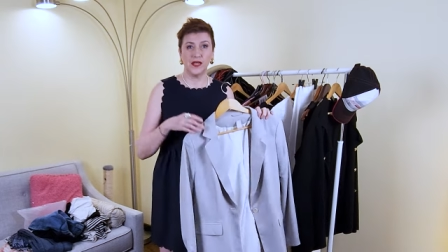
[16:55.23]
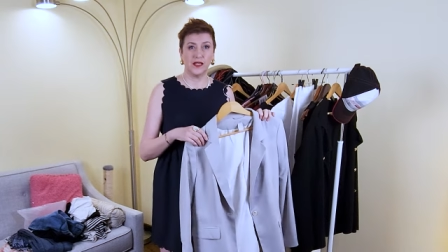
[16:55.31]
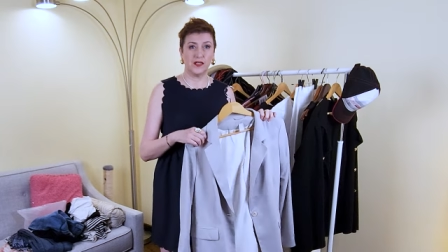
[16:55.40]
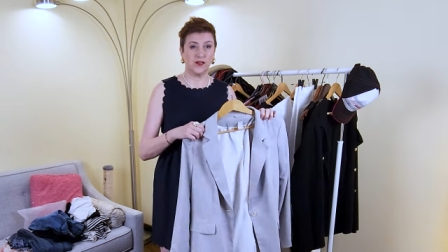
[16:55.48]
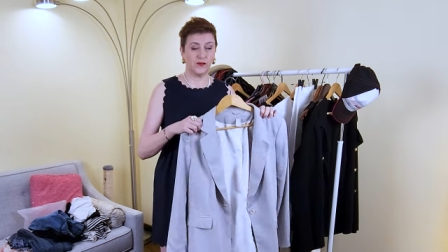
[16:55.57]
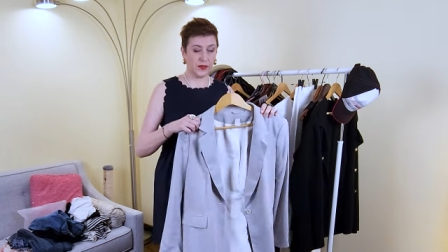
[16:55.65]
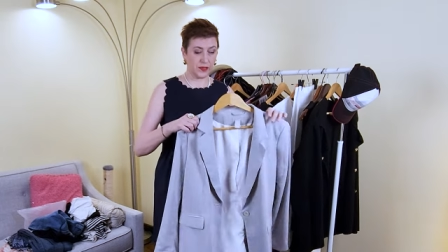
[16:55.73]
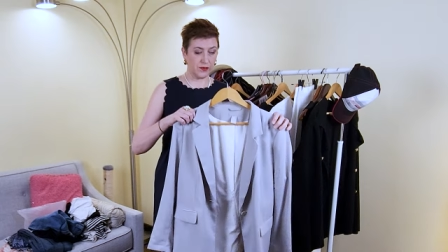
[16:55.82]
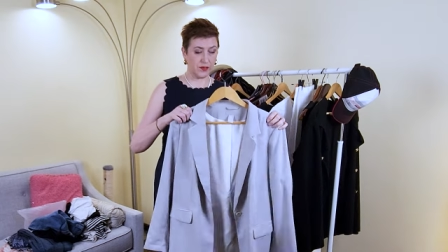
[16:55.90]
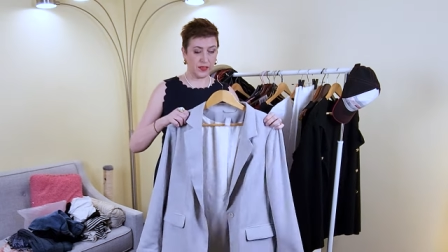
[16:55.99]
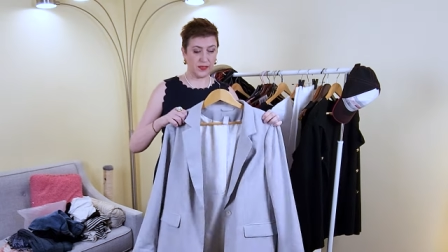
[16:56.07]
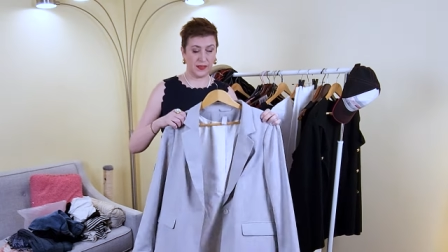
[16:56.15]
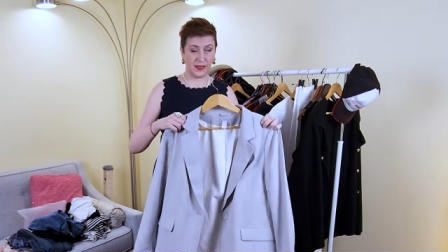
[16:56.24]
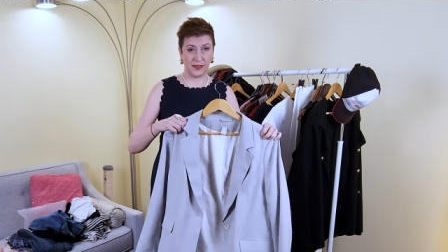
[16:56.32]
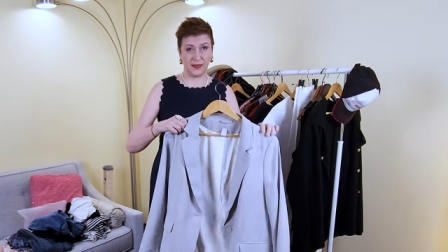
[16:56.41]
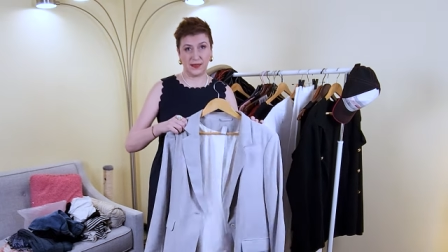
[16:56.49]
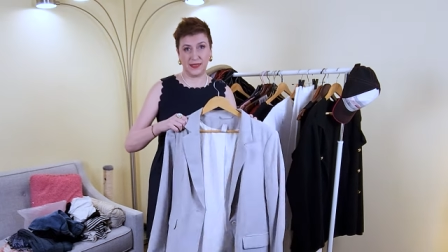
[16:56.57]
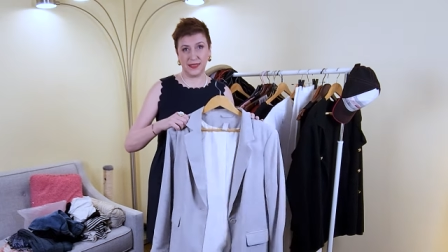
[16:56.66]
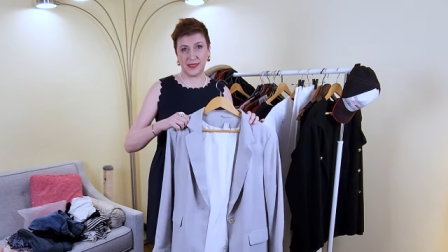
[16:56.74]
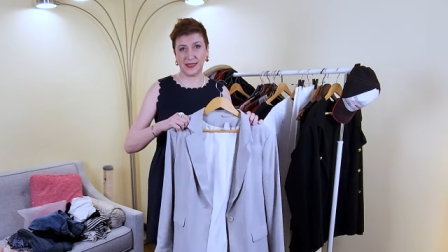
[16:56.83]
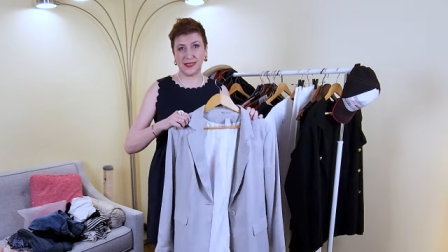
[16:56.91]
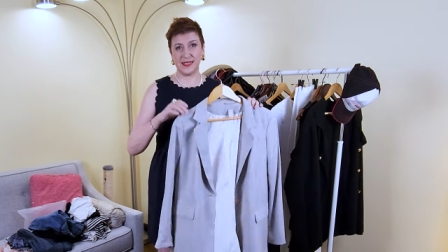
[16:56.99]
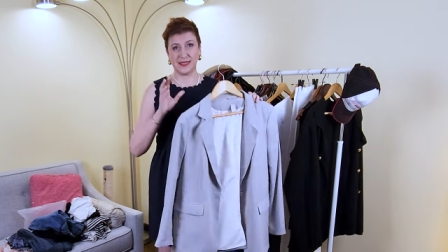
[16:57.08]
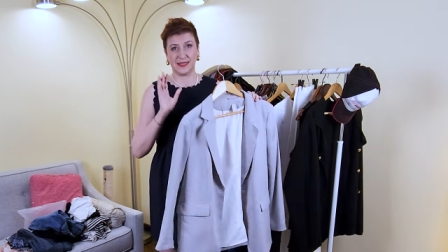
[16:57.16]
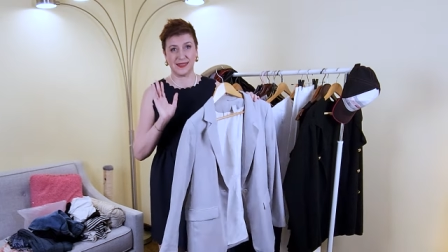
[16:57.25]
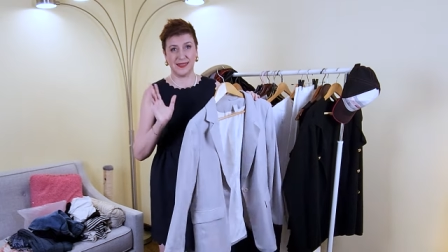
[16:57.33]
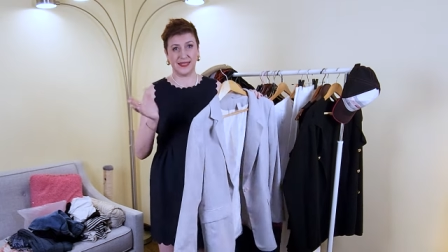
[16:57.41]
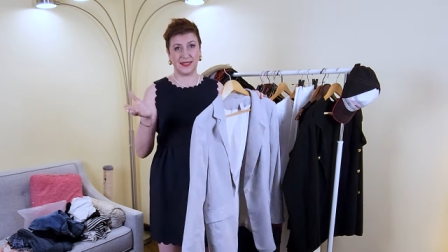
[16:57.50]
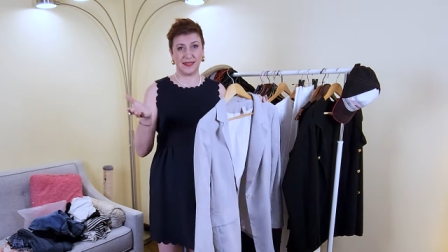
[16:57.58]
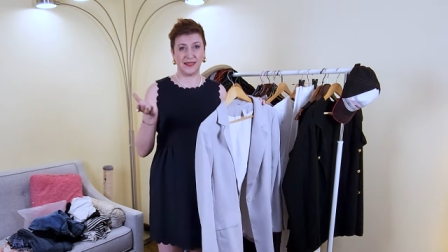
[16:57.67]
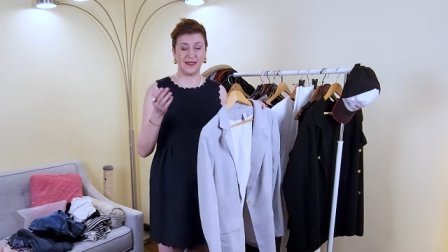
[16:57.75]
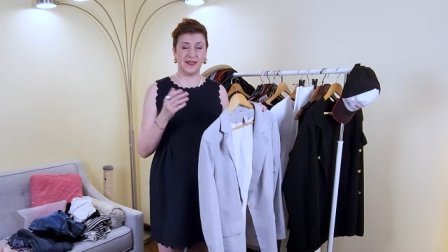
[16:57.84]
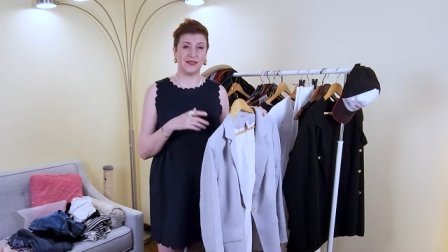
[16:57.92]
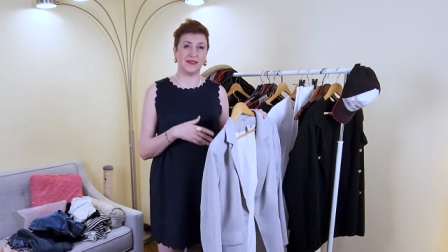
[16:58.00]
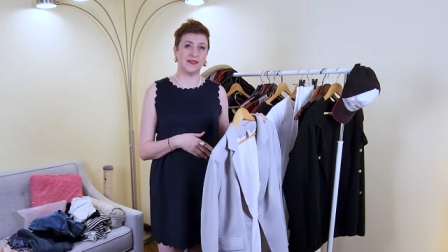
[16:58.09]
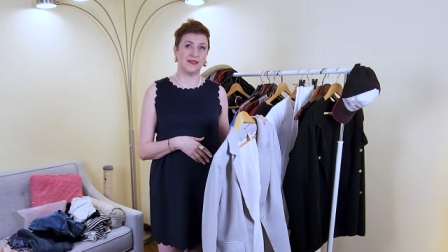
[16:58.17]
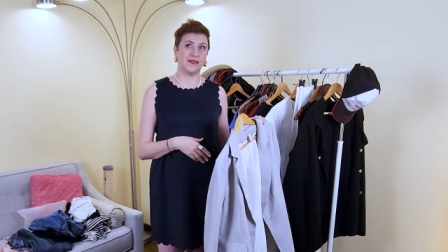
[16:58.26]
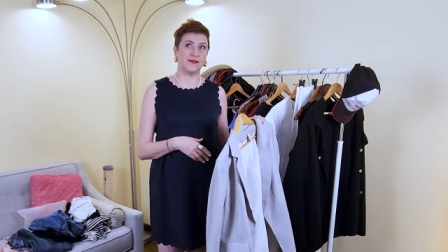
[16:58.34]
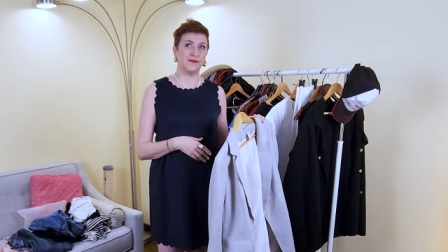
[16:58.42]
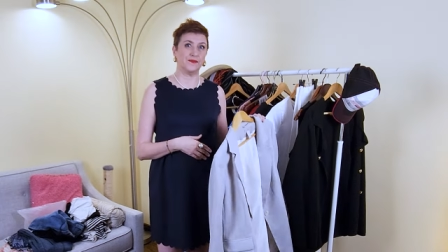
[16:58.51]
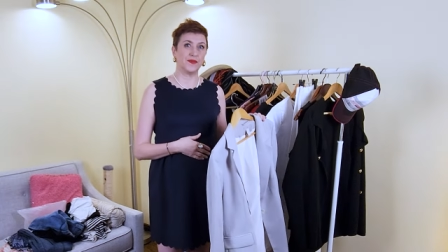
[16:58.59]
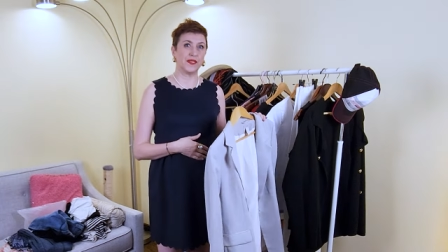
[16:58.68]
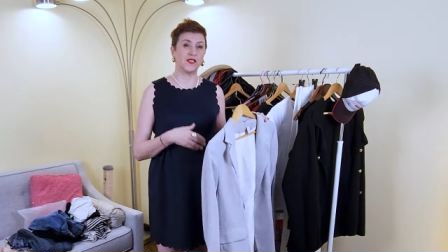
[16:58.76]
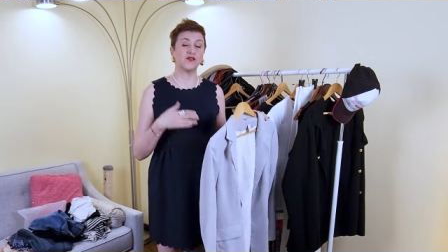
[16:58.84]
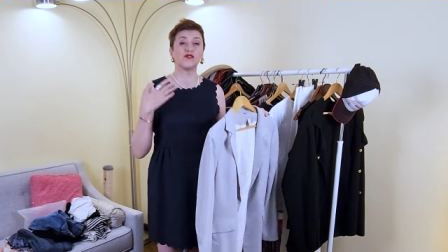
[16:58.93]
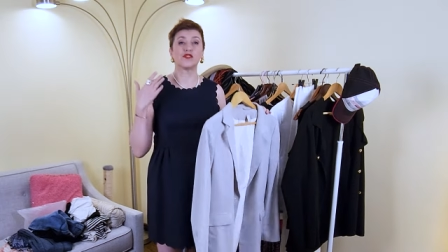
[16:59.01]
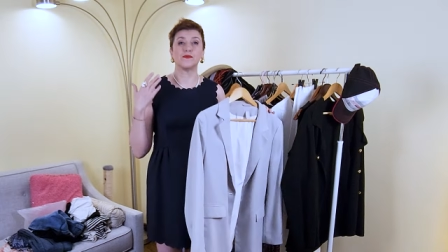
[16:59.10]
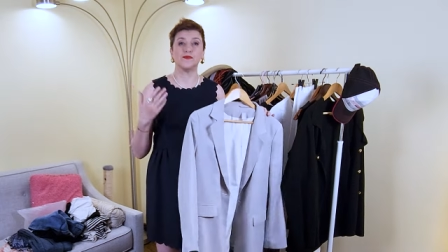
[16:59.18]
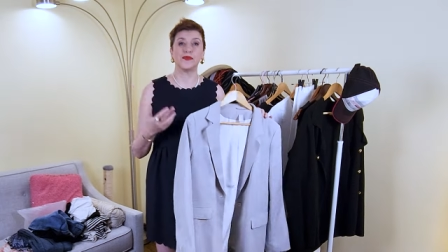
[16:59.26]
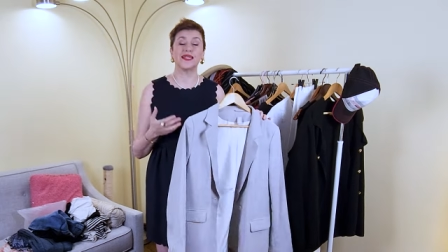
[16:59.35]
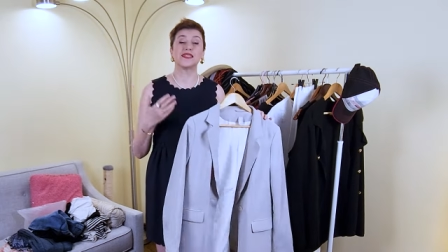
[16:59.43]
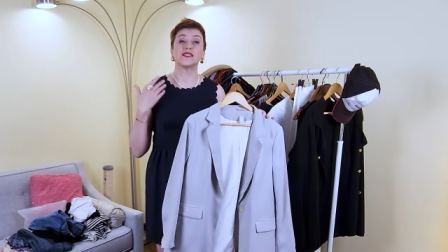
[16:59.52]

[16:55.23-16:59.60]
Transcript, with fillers: you know, because it's, it like, it um, suits, it